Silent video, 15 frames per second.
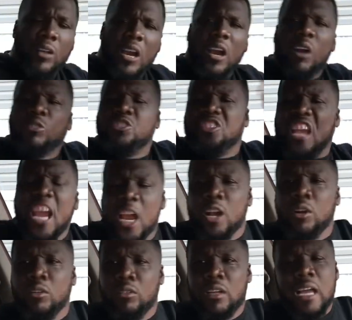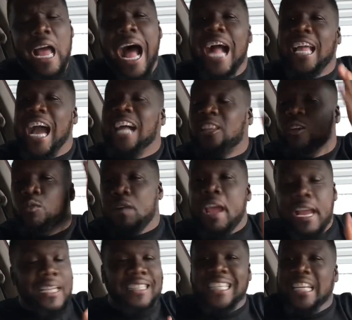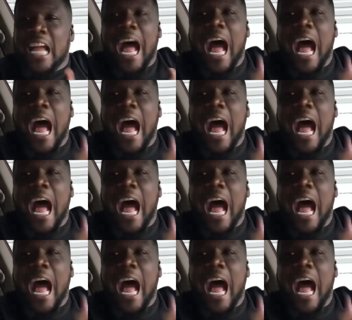girl, chill. I got the weed. It's in the